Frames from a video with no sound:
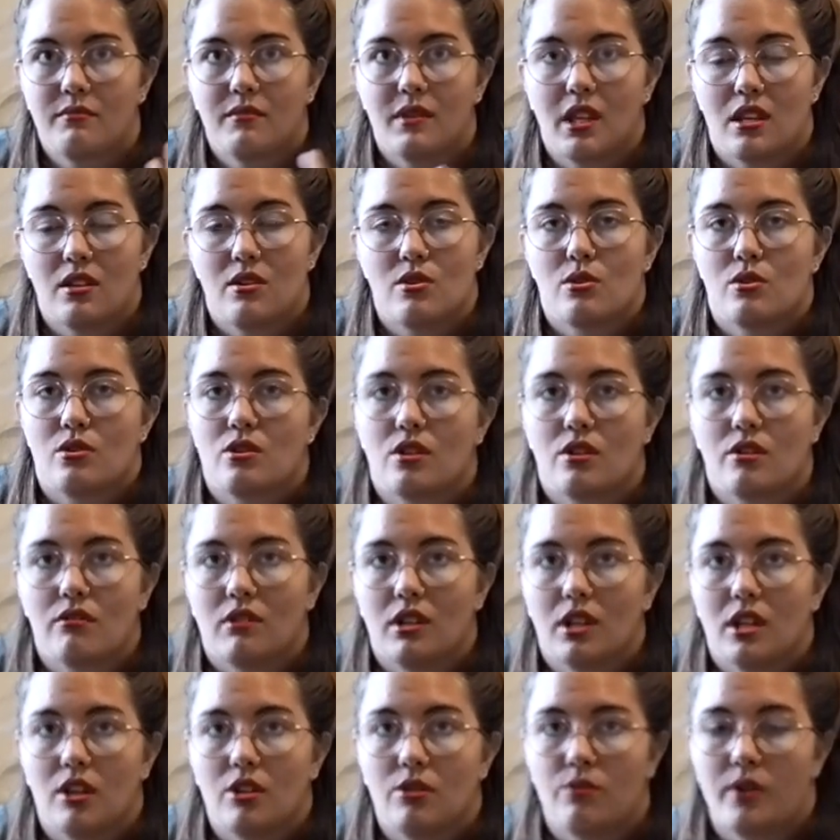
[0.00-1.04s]
That's also a
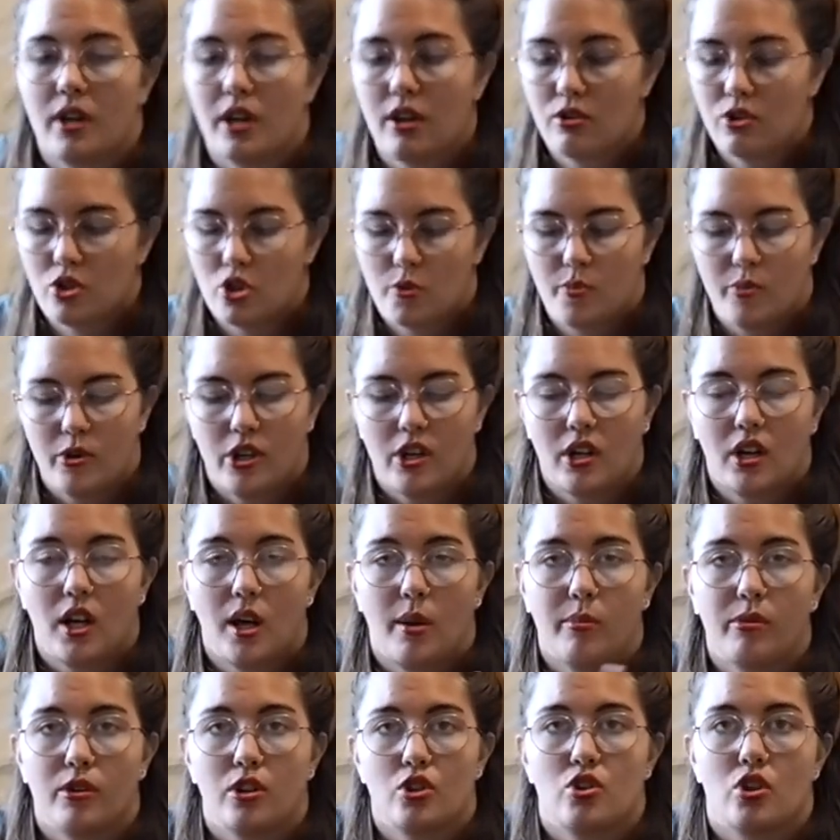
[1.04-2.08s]
really good way. Or just put a
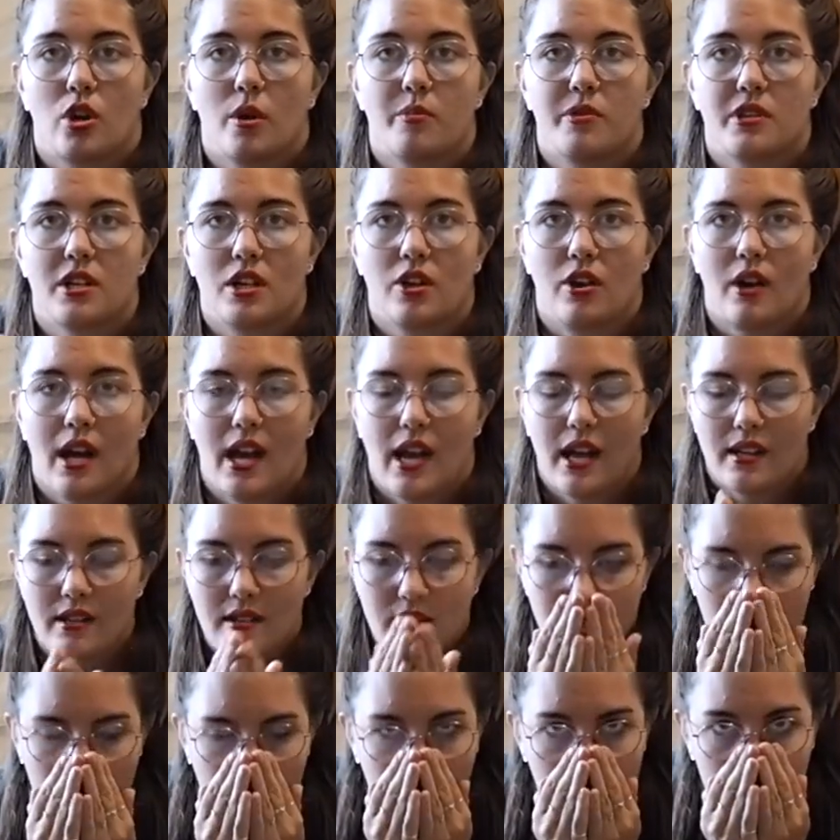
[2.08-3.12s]
couple of drops in your
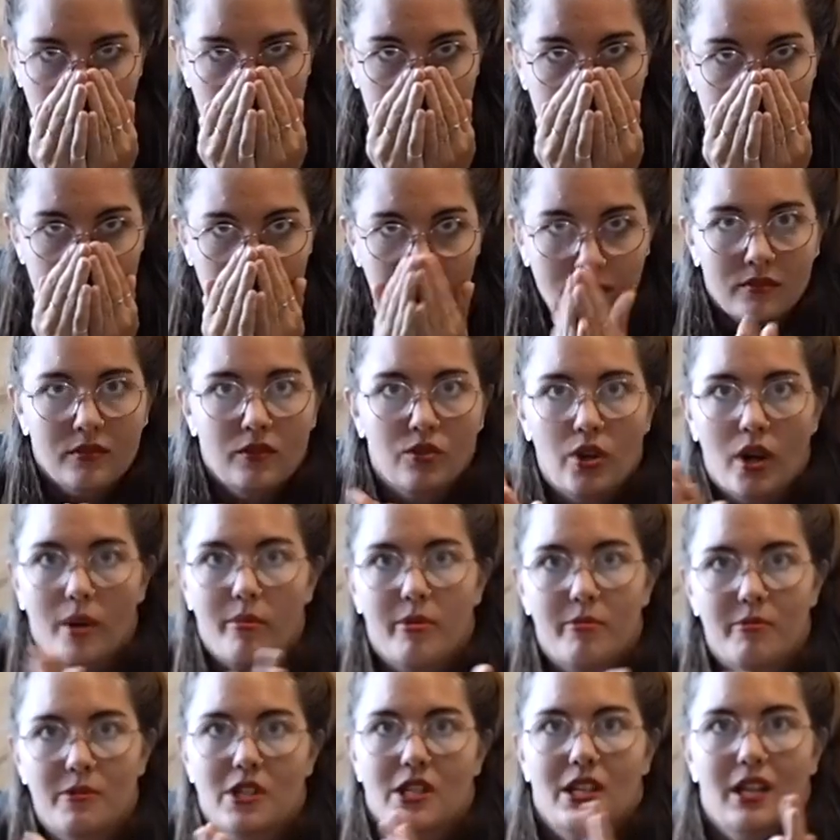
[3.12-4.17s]
hands and
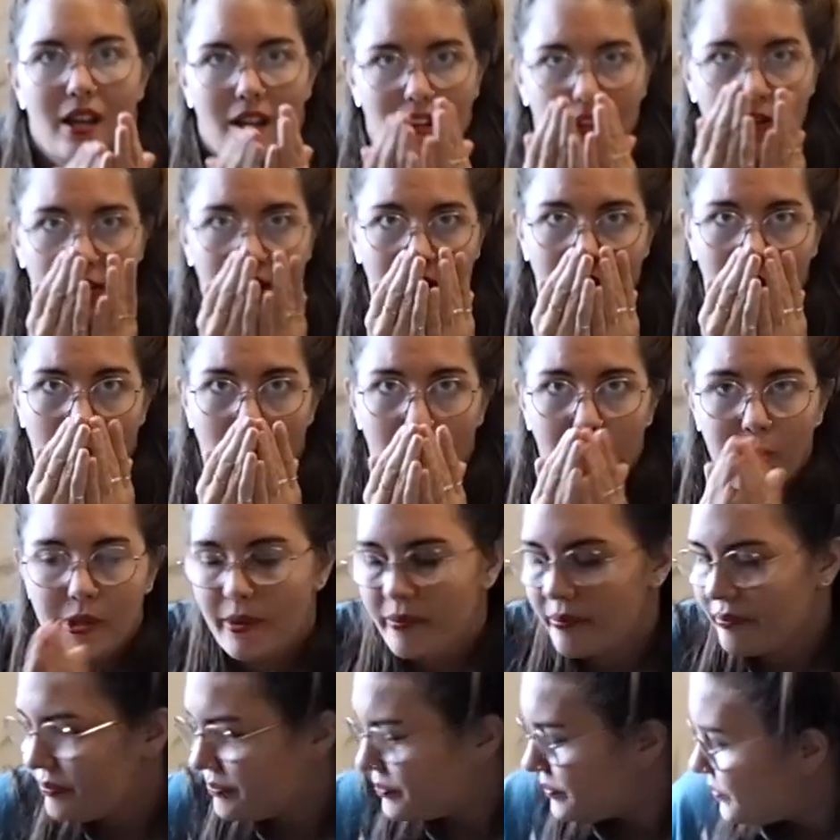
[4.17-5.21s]
rub them together and cup
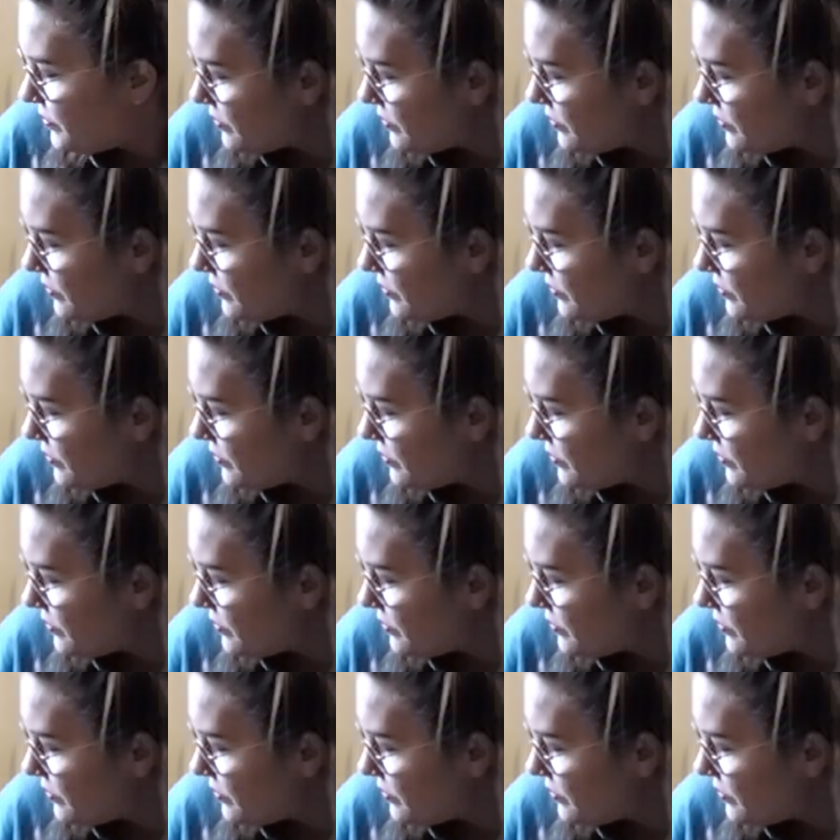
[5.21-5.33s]
them.